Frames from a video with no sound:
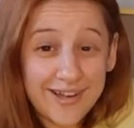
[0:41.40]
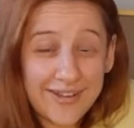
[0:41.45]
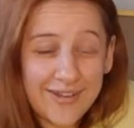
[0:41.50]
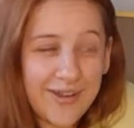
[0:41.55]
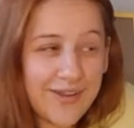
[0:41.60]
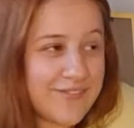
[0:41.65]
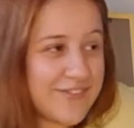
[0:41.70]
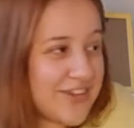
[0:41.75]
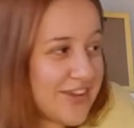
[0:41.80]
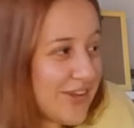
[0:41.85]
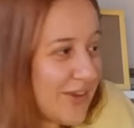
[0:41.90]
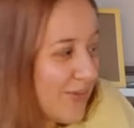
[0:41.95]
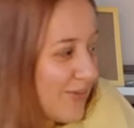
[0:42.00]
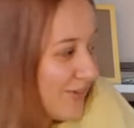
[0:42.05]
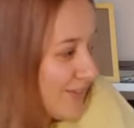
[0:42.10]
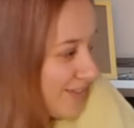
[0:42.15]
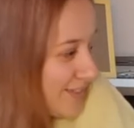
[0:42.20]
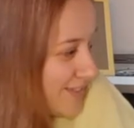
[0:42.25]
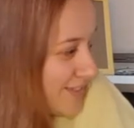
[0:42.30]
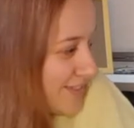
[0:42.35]
I think it
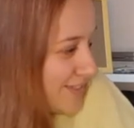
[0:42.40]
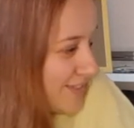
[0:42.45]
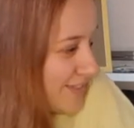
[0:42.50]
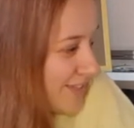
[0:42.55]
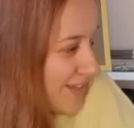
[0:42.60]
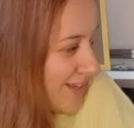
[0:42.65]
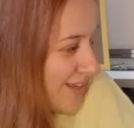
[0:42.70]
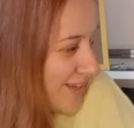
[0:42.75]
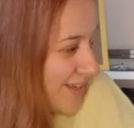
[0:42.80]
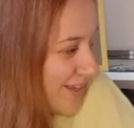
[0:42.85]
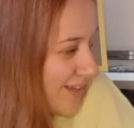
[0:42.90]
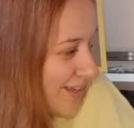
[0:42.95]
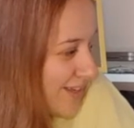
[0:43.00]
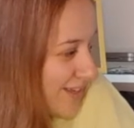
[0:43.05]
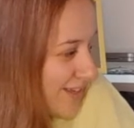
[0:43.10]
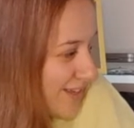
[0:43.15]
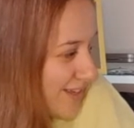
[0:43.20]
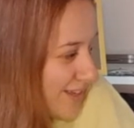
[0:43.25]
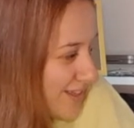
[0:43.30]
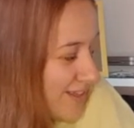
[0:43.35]
was
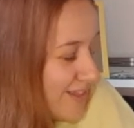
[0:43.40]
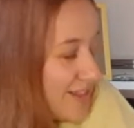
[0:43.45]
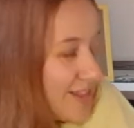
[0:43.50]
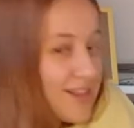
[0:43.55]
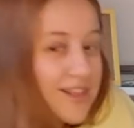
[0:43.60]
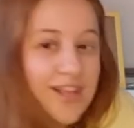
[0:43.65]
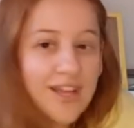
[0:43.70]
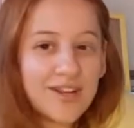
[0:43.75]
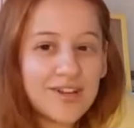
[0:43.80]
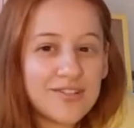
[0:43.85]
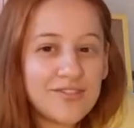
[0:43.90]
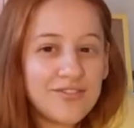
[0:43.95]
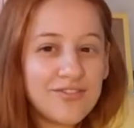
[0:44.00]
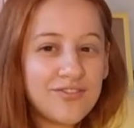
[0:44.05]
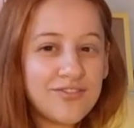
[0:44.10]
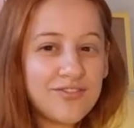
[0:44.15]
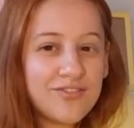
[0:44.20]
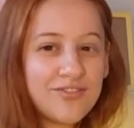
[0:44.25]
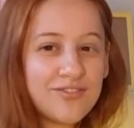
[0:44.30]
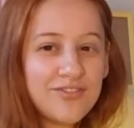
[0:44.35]
Love
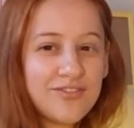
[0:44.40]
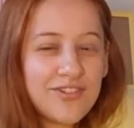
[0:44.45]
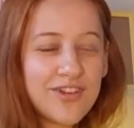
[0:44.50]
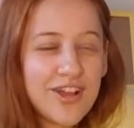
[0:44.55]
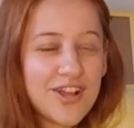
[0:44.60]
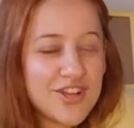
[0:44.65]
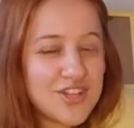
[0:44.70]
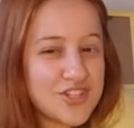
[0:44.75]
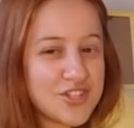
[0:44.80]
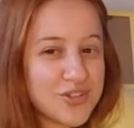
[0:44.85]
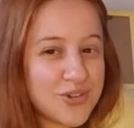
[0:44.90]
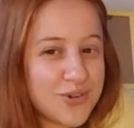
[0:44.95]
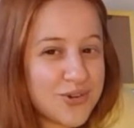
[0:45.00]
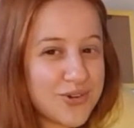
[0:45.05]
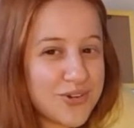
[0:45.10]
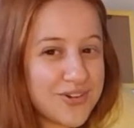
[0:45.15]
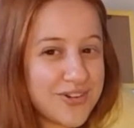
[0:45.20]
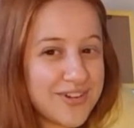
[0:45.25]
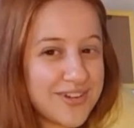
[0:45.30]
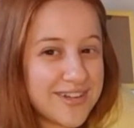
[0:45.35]

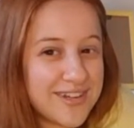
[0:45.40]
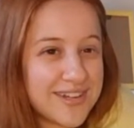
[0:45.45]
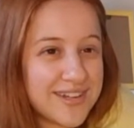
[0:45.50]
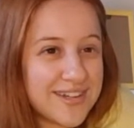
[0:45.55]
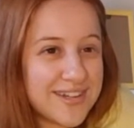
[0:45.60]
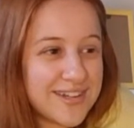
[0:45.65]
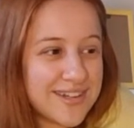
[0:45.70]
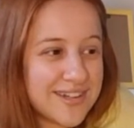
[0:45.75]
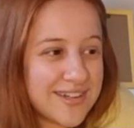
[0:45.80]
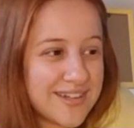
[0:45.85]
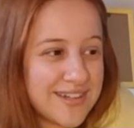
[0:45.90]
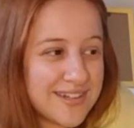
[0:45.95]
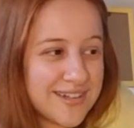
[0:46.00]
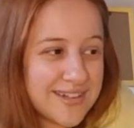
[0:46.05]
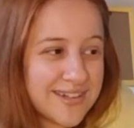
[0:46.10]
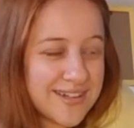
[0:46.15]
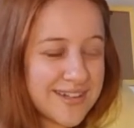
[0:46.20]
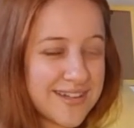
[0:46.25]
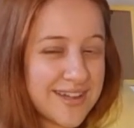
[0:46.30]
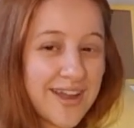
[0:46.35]
Talk,
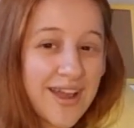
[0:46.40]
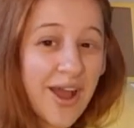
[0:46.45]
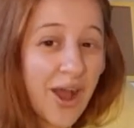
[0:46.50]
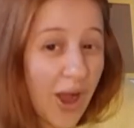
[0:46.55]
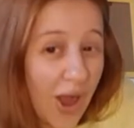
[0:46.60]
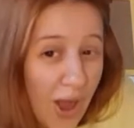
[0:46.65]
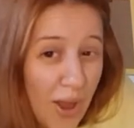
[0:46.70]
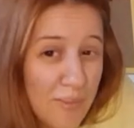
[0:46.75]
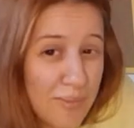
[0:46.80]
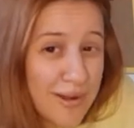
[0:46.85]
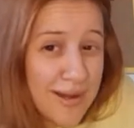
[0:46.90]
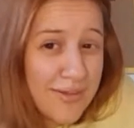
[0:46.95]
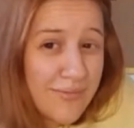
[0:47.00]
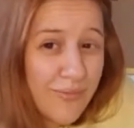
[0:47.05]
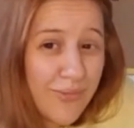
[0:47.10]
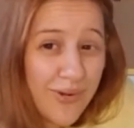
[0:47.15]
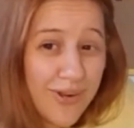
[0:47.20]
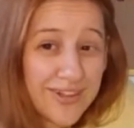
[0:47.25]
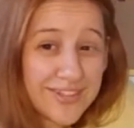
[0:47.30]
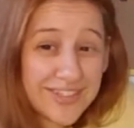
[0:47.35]
I believe it
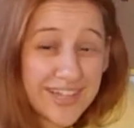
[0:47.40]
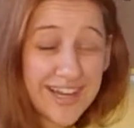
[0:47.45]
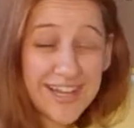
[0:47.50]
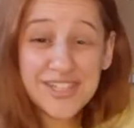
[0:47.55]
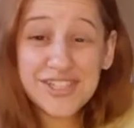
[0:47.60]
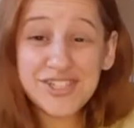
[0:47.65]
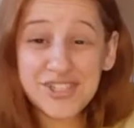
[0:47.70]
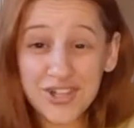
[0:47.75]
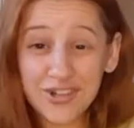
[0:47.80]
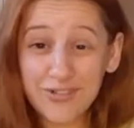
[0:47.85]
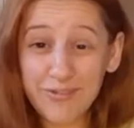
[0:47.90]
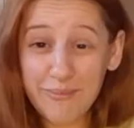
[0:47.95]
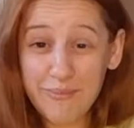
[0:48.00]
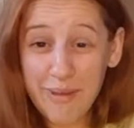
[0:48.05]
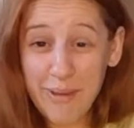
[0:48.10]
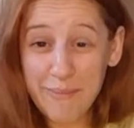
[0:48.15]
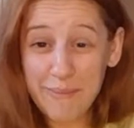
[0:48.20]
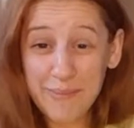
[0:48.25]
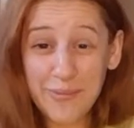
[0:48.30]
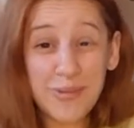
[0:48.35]
was. I actually don't
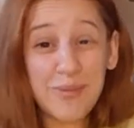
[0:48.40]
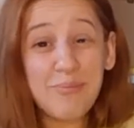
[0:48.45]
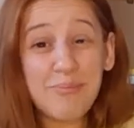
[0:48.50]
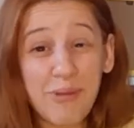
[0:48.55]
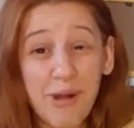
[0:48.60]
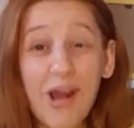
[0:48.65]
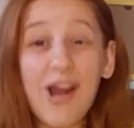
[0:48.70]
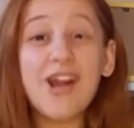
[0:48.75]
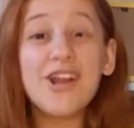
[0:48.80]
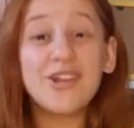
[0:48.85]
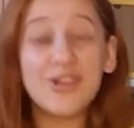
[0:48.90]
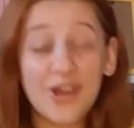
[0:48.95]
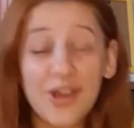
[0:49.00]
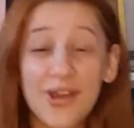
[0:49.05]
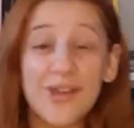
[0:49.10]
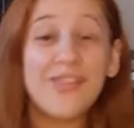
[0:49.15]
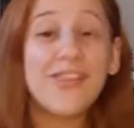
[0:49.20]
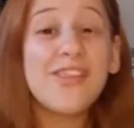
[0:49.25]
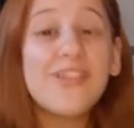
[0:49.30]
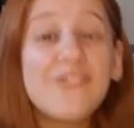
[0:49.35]
remember, but I know that